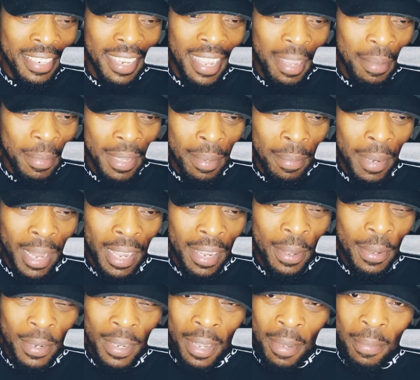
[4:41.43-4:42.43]
name me a
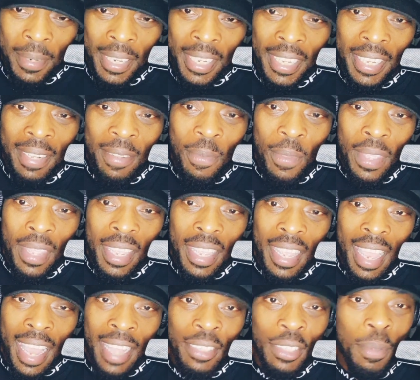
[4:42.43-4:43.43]
black-owned company.
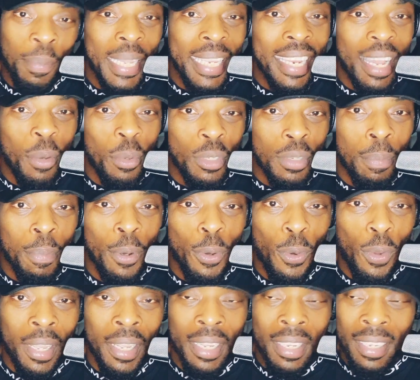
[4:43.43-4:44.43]
And to me, that was
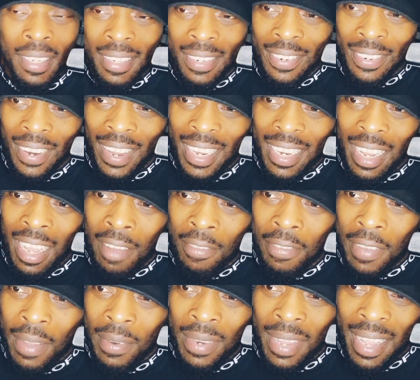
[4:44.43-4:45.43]
appalling, right? I
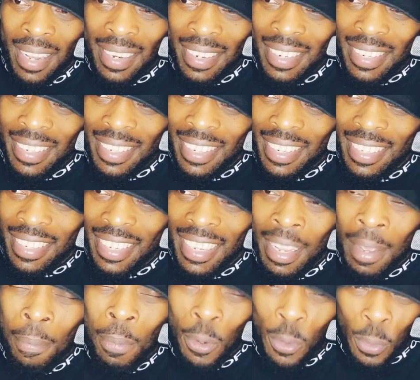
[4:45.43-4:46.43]
found that
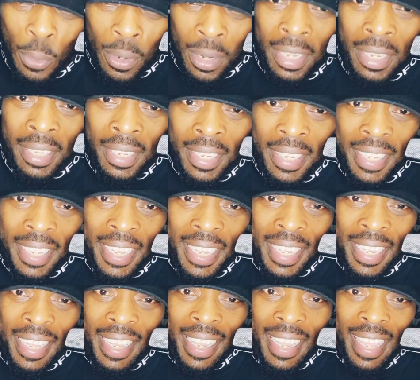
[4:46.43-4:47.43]
appalling.
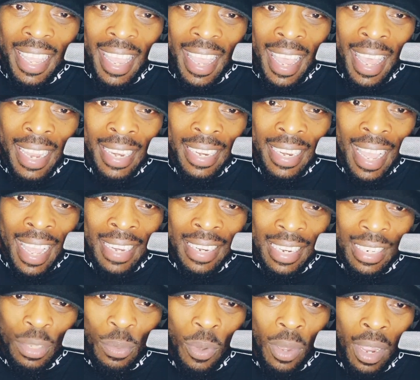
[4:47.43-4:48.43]
And
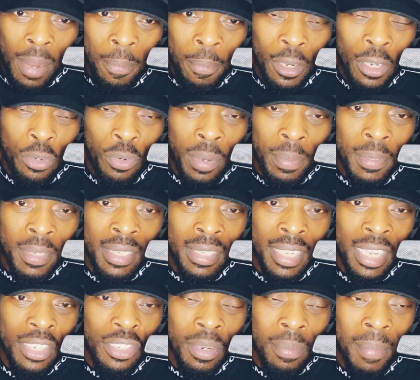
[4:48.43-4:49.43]
that's why I preach
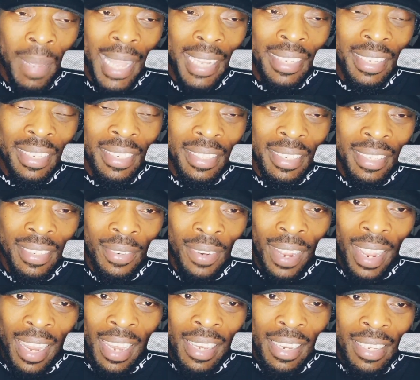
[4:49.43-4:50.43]
representation matters,
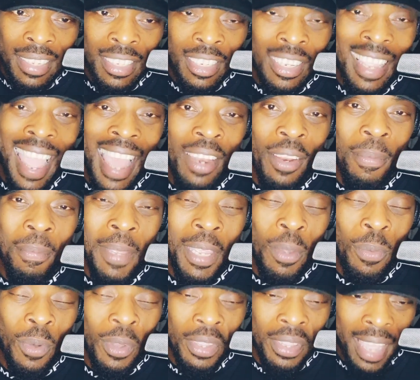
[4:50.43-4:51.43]
right? Because you cannot
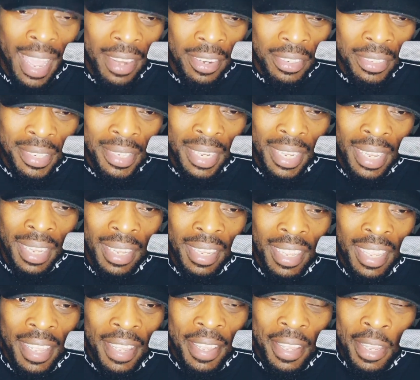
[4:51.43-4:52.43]
be what you cannot see.
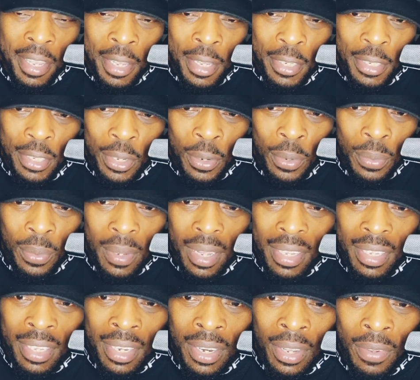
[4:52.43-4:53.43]
So,
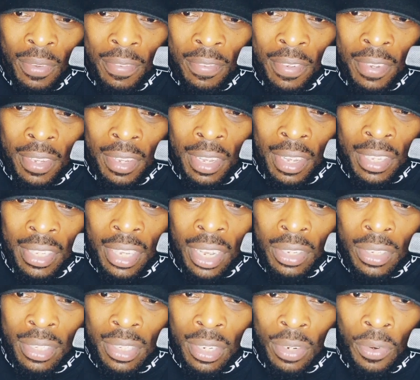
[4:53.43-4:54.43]
for a
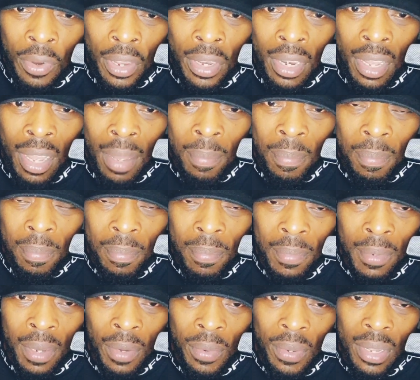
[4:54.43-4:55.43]
youngster growing up,
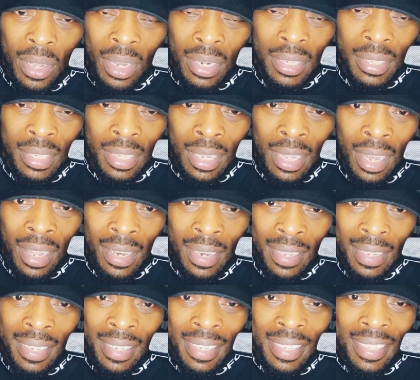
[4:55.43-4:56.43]
regardless of
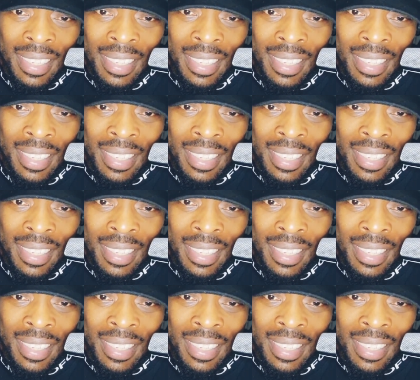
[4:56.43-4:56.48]
color,